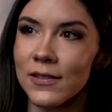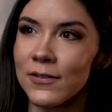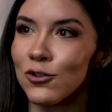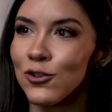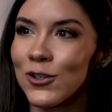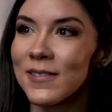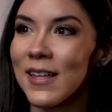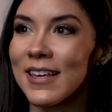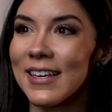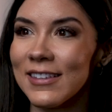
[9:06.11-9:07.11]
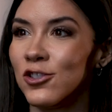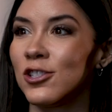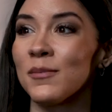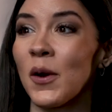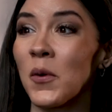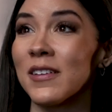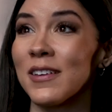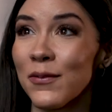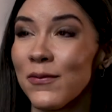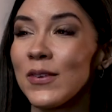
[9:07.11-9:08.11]
if it's just like in the gym, I want to
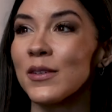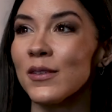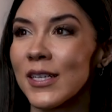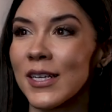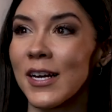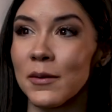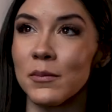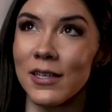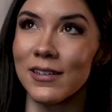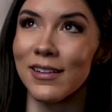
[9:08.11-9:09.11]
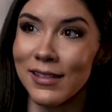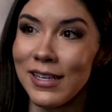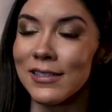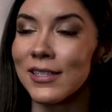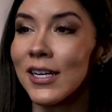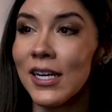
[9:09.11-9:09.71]
like feel like I am like elite,